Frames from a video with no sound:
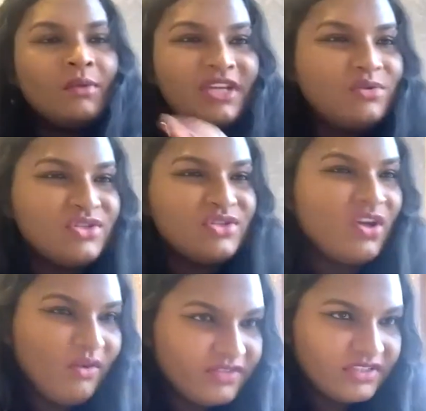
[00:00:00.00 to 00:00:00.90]
And we don't just
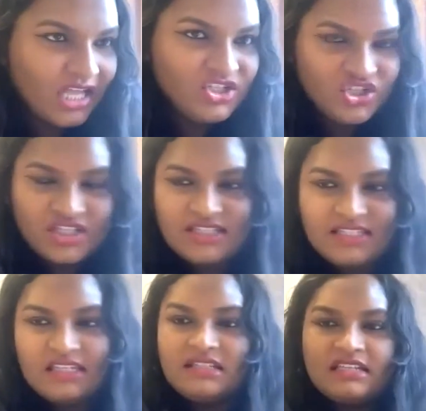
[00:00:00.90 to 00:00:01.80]
go off in tangents
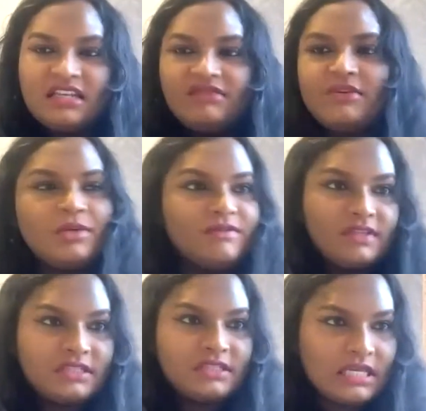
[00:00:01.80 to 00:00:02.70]
and assess everyone for
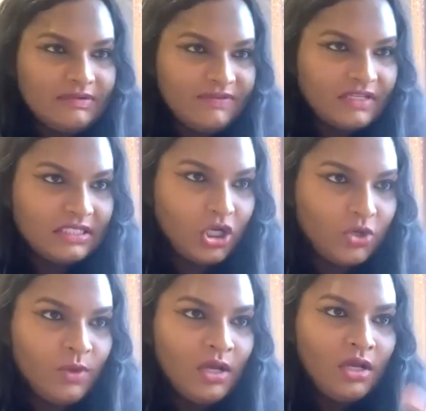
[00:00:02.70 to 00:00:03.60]
the sake of it and
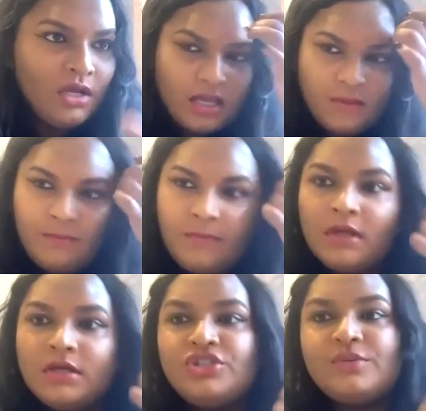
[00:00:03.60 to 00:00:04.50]
go
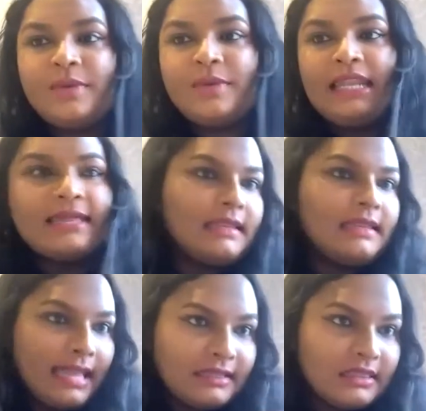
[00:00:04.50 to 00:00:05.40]
doing
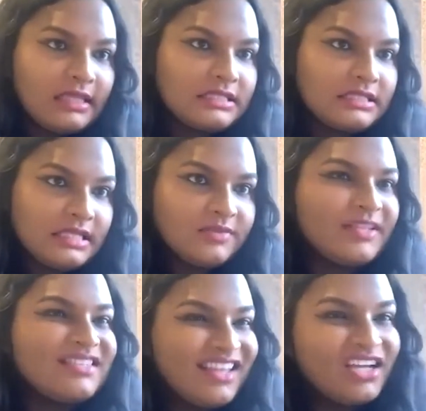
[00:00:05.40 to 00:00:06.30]
lengthy
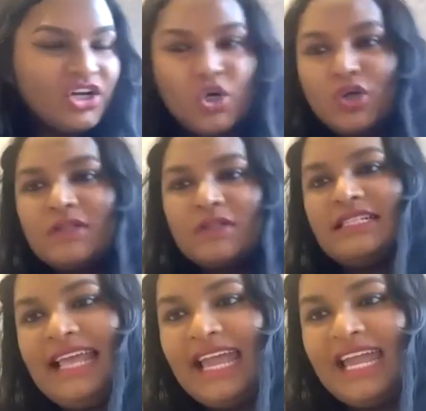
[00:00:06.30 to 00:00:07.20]
assessments that can cause
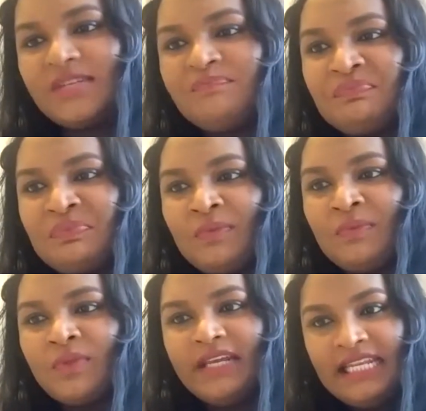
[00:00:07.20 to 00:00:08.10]
delay.
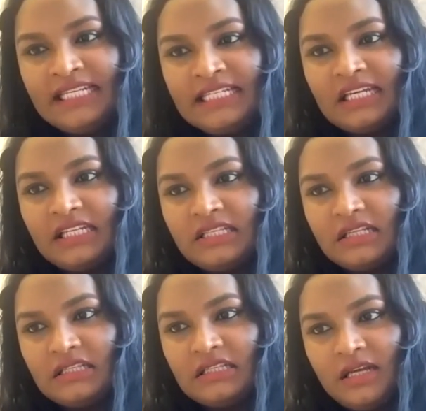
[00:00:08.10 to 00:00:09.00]
Realistic in
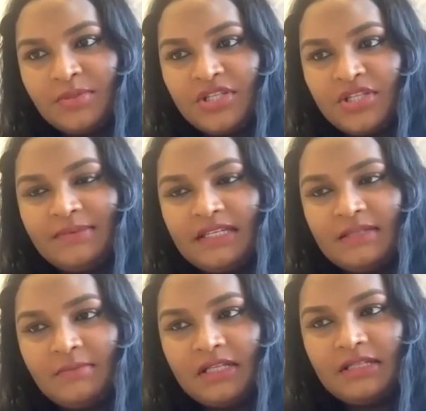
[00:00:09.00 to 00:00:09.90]
such
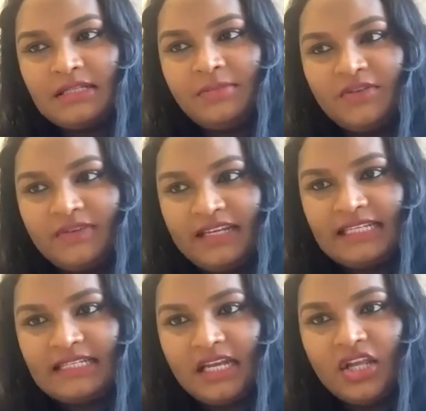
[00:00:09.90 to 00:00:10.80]
circumstances means simply
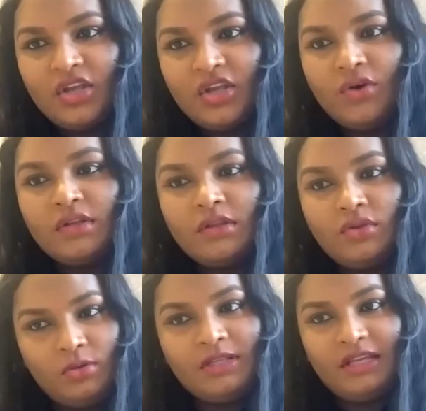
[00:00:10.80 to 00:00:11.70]
realistic under the
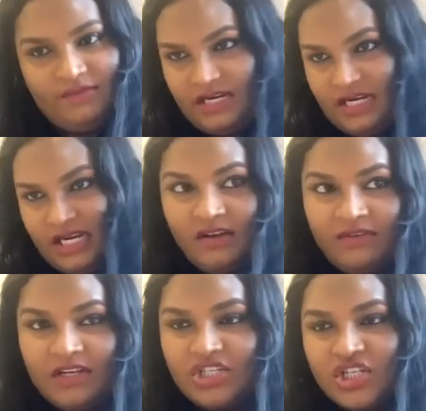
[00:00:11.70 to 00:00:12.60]
normal everyday
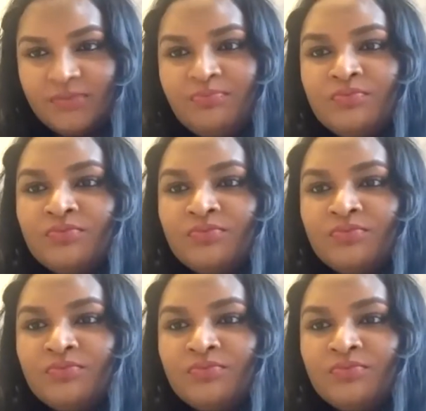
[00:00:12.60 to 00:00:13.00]
definition.